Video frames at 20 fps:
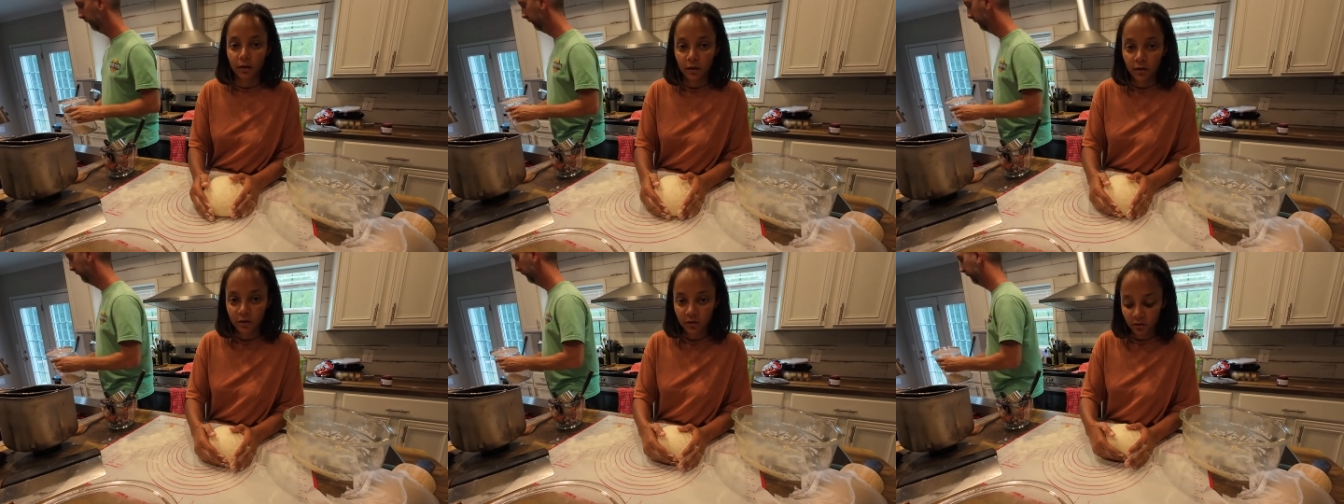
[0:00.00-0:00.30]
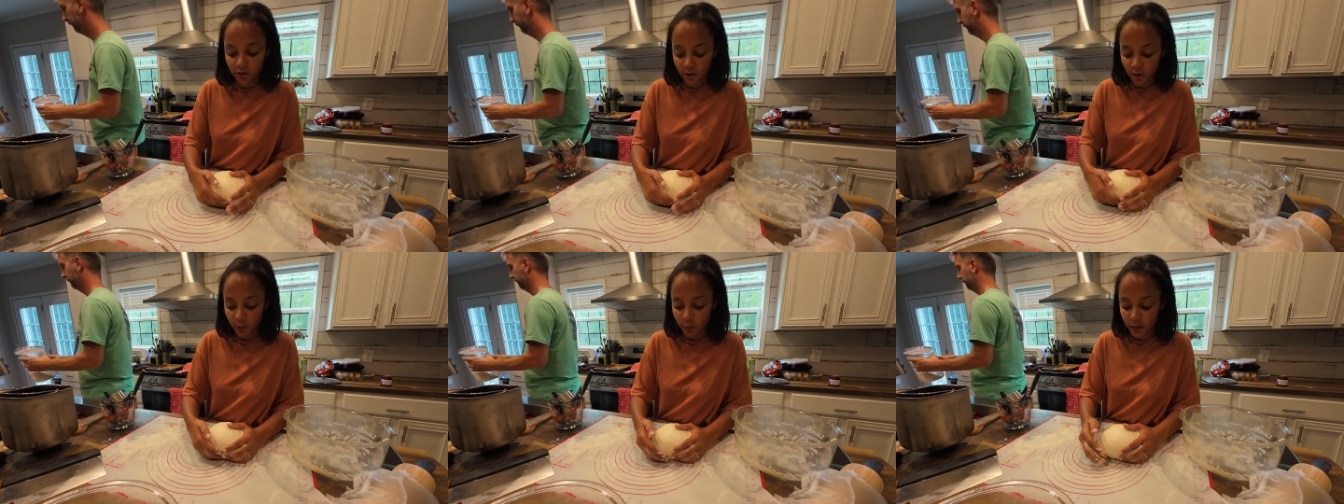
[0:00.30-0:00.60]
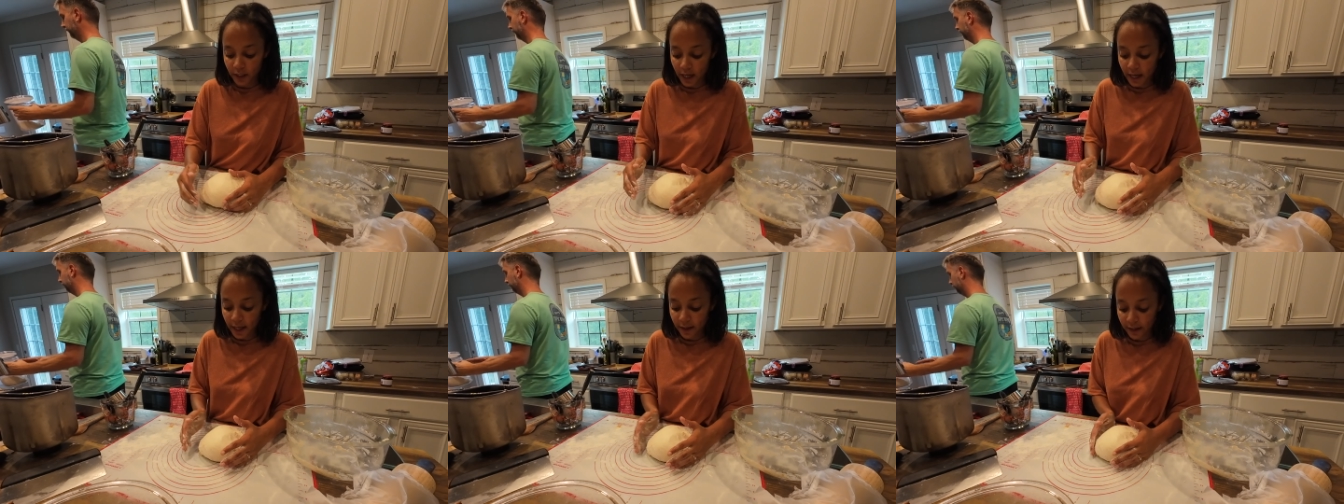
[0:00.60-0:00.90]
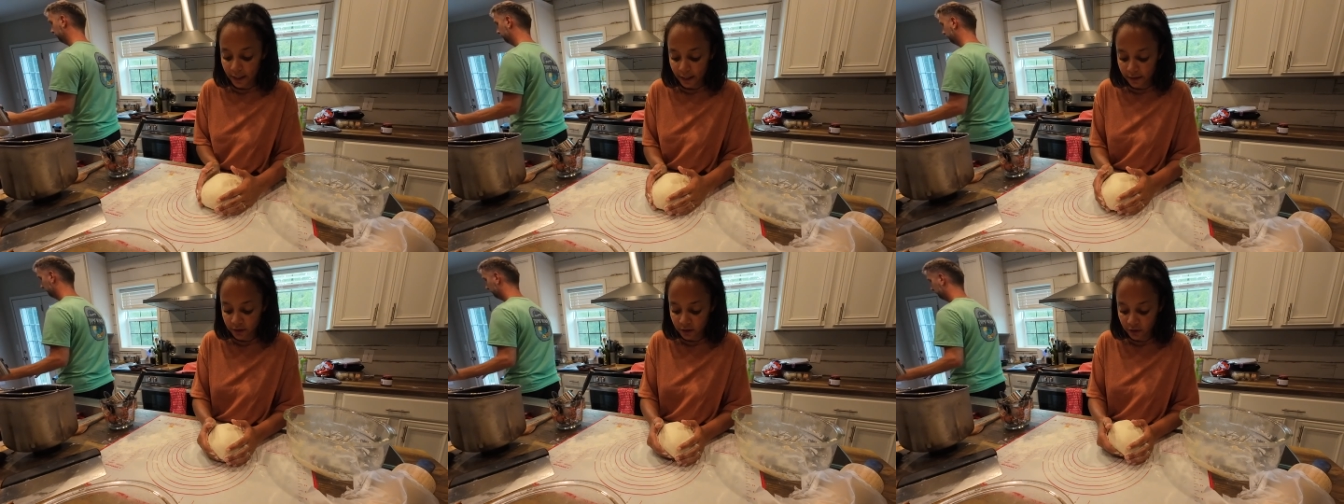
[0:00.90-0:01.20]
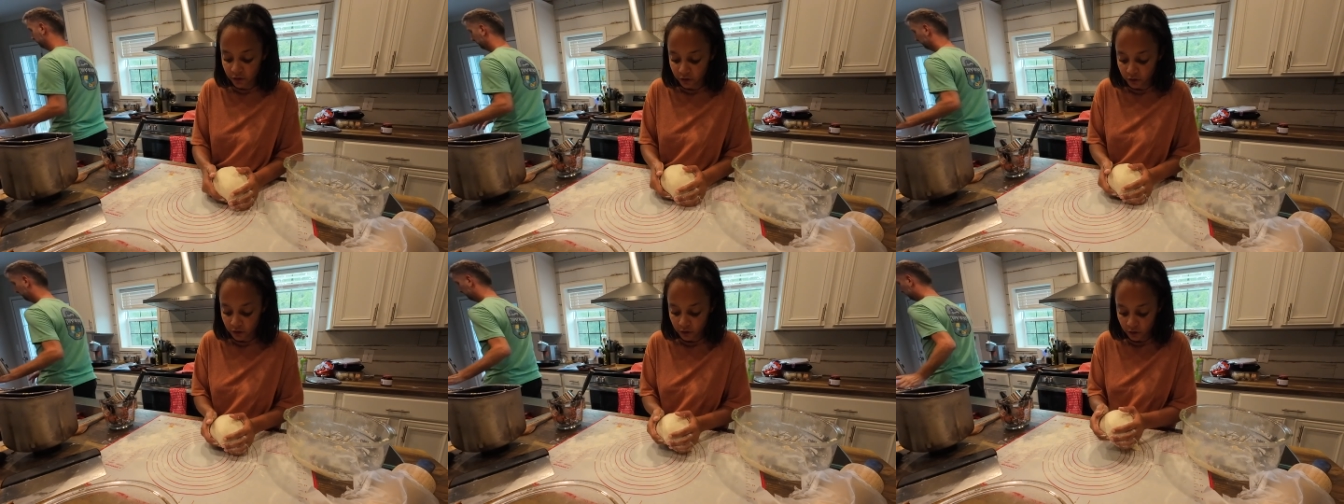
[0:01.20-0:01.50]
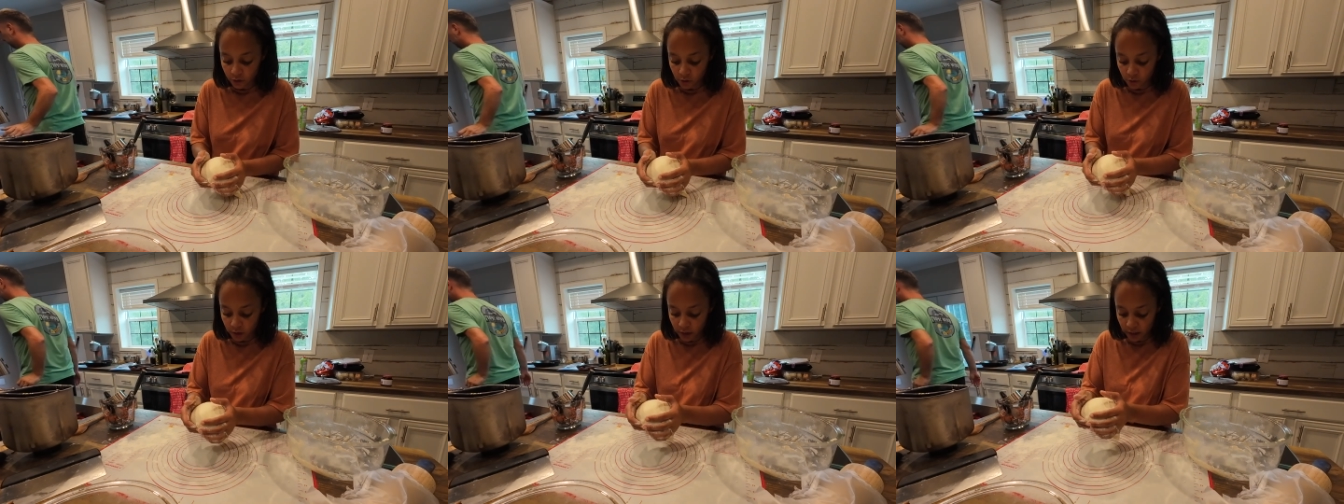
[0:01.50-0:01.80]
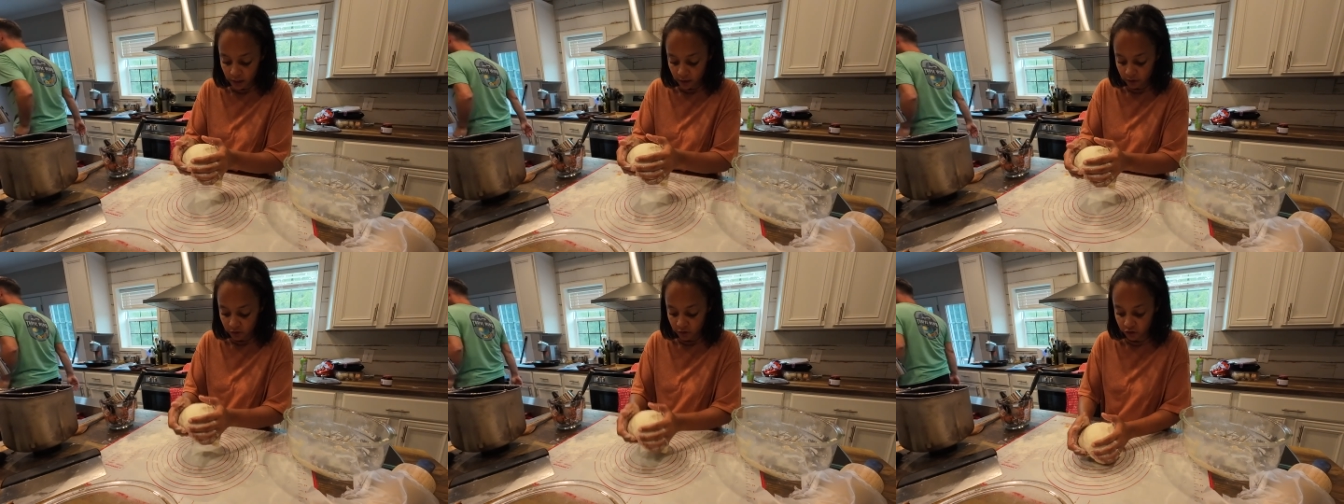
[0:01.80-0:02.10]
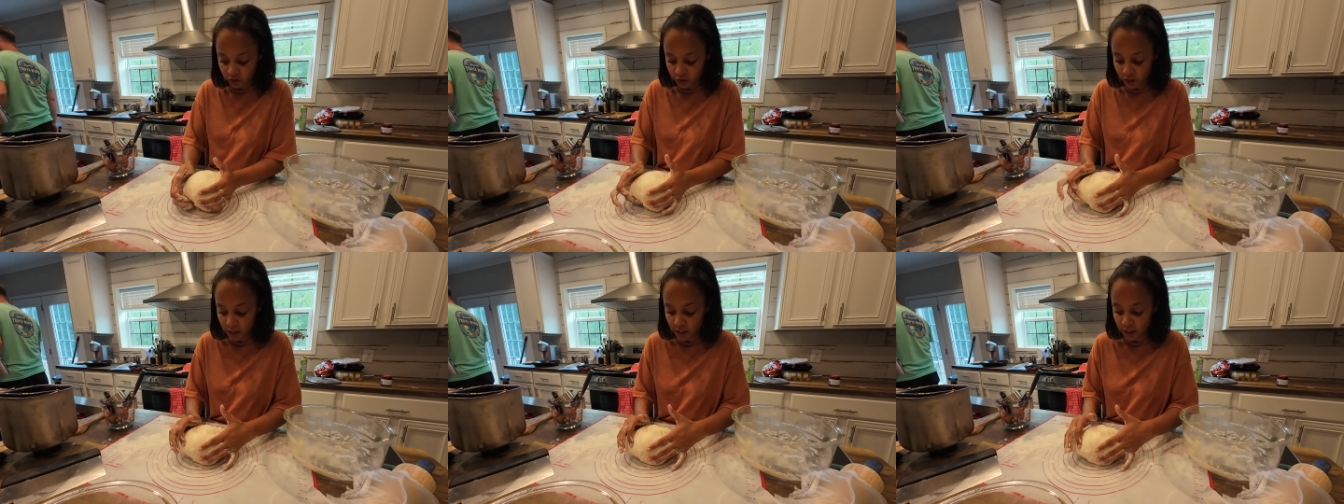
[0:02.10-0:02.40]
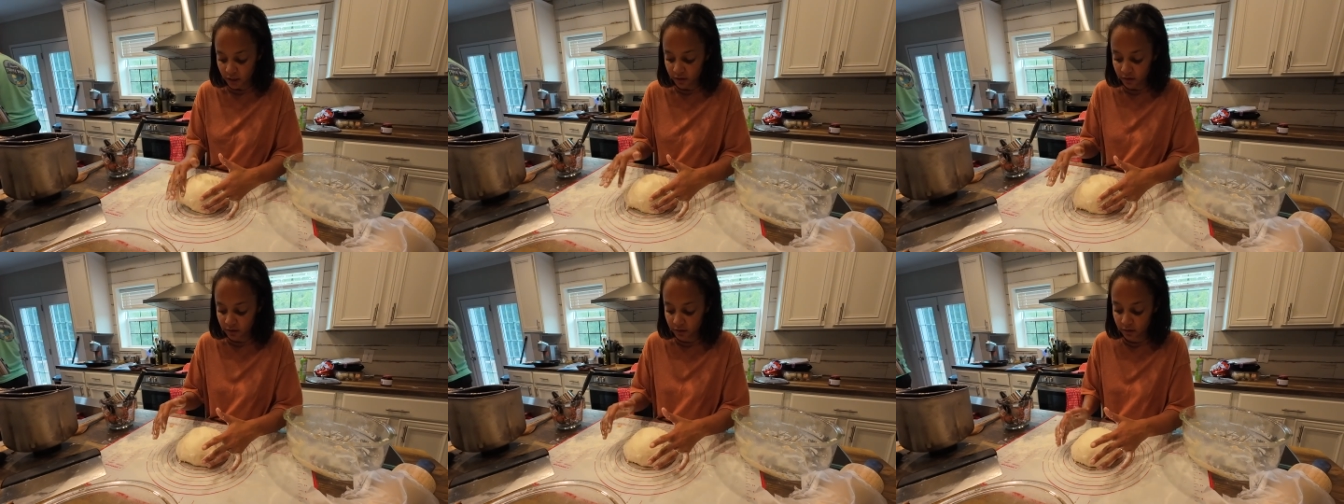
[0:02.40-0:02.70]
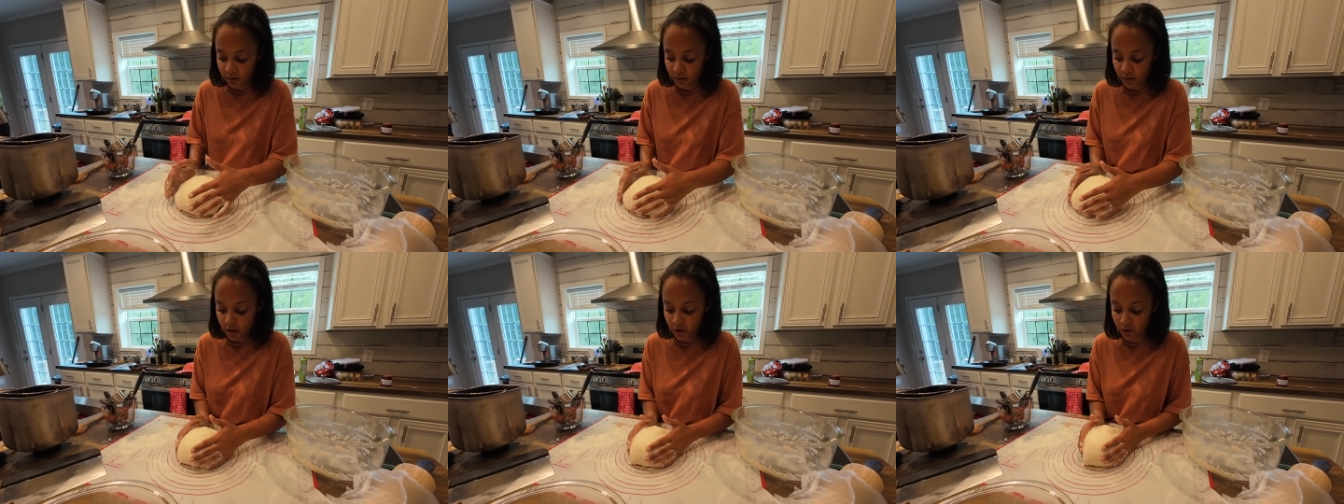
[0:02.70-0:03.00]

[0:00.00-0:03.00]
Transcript: So what I like to do is just